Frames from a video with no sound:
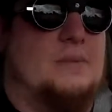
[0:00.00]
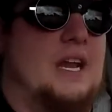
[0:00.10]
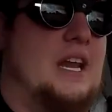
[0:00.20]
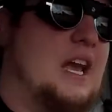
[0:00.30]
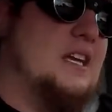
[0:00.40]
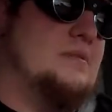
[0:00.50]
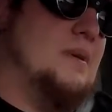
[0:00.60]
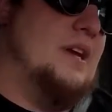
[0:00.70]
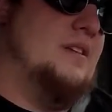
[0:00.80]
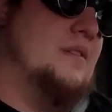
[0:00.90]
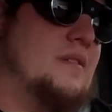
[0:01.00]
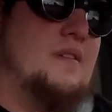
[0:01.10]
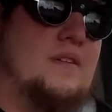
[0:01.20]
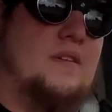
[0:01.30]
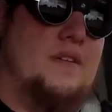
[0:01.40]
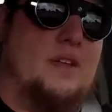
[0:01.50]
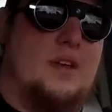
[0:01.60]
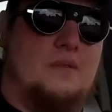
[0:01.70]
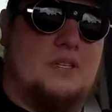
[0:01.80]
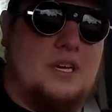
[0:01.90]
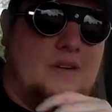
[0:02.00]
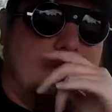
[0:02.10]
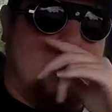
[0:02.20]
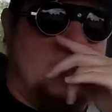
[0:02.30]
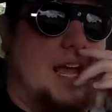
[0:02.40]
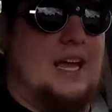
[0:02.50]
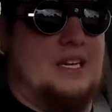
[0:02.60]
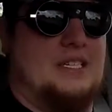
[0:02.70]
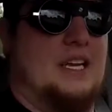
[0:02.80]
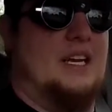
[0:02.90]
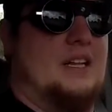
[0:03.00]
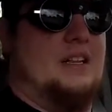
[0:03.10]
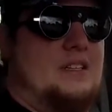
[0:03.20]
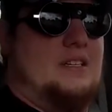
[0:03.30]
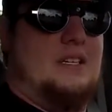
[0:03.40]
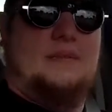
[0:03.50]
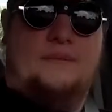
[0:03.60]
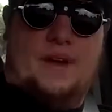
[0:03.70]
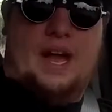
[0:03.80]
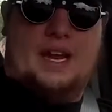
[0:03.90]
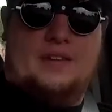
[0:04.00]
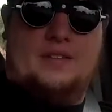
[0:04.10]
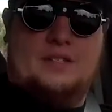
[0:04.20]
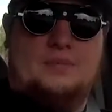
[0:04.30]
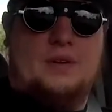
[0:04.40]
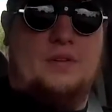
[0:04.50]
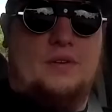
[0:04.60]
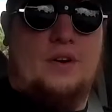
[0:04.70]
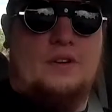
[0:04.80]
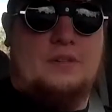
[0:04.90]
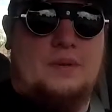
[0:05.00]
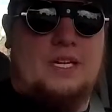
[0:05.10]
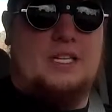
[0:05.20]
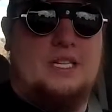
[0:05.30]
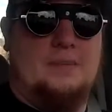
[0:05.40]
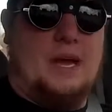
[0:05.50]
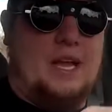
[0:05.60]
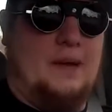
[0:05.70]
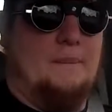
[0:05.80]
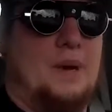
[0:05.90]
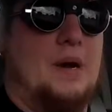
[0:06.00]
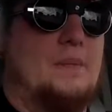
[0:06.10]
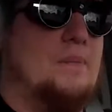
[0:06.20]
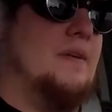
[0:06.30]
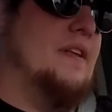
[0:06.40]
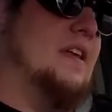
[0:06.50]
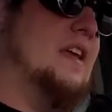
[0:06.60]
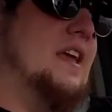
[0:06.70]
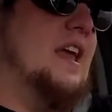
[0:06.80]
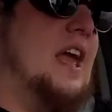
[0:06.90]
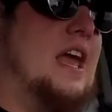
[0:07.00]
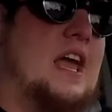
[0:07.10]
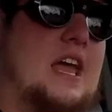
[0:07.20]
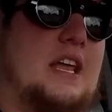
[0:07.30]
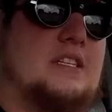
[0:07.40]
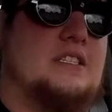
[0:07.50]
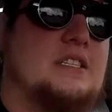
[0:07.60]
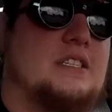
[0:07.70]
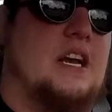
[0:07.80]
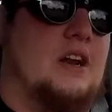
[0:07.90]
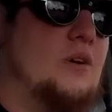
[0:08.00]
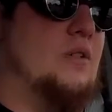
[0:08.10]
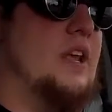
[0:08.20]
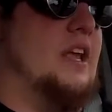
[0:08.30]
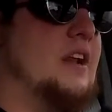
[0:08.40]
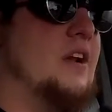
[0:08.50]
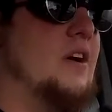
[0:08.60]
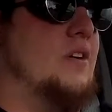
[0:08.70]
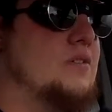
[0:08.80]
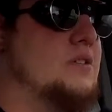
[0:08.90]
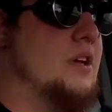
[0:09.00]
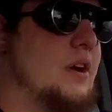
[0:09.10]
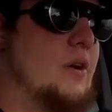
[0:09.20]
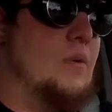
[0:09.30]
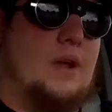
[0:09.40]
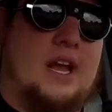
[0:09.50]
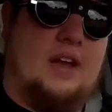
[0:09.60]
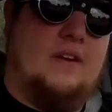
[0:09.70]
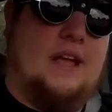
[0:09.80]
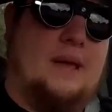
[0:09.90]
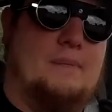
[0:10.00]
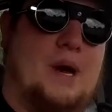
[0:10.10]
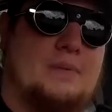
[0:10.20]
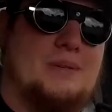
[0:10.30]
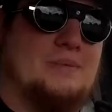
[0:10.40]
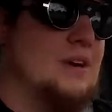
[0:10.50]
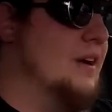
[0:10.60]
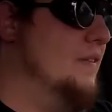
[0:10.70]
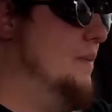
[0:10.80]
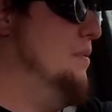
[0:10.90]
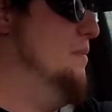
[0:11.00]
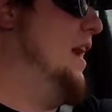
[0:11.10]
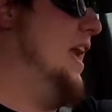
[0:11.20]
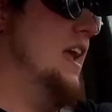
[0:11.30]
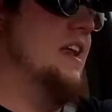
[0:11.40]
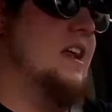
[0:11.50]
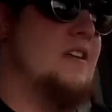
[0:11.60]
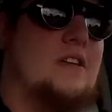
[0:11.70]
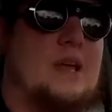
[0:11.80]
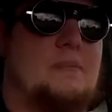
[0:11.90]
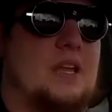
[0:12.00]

my dash mat, which obviously I can tell it's fine on the smoother roads, but anytime I hit a bump, it's just not holding it at all. So when I go to hit bumps, I'm sorry if I put my hand here to keep the